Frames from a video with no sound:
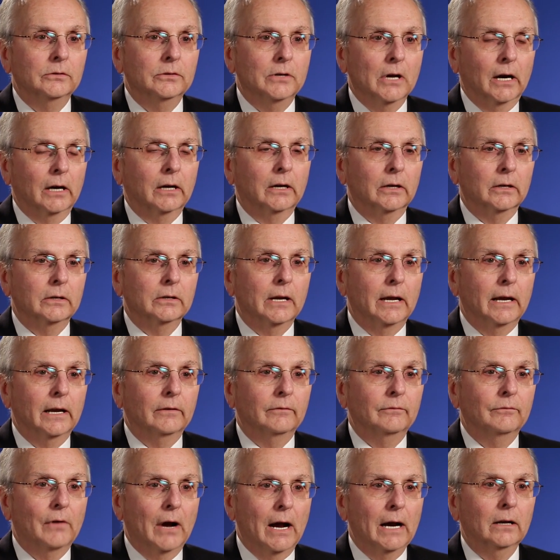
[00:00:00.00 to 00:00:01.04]
Duncan
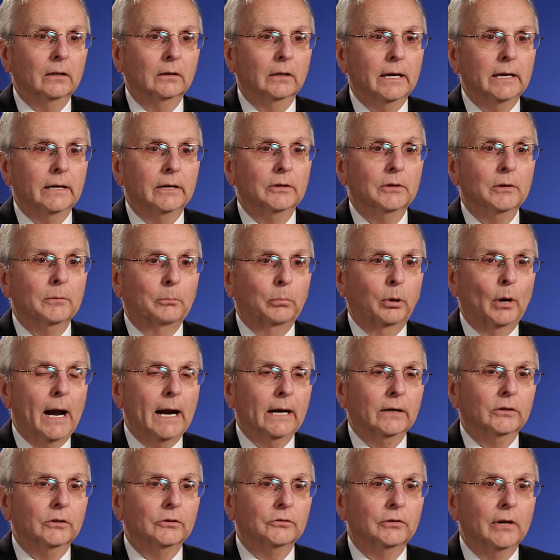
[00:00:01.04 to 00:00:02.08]
had violated the
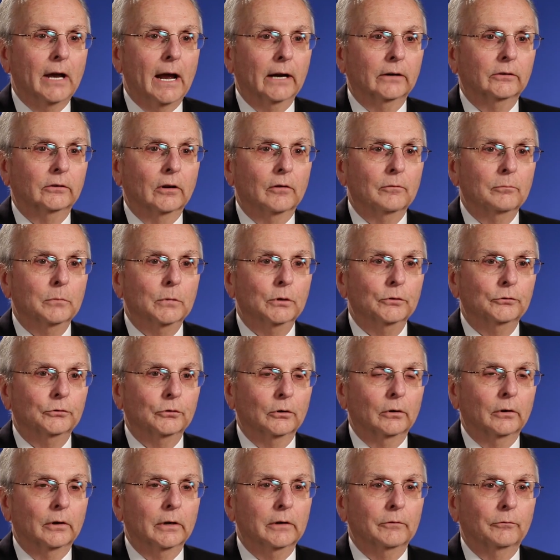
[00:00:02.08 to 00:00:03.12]
Practice Act of
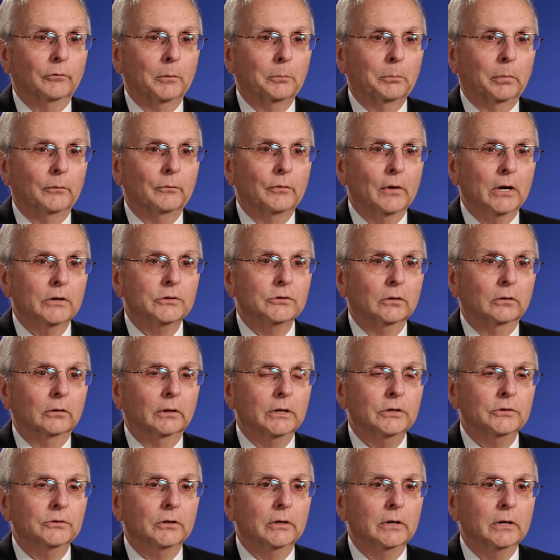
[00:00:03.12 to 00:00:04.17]
Missouri for professional
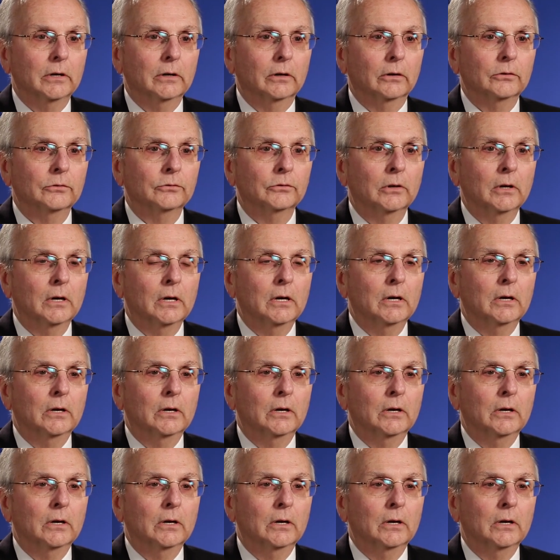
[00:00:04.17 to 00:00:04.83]
engineers.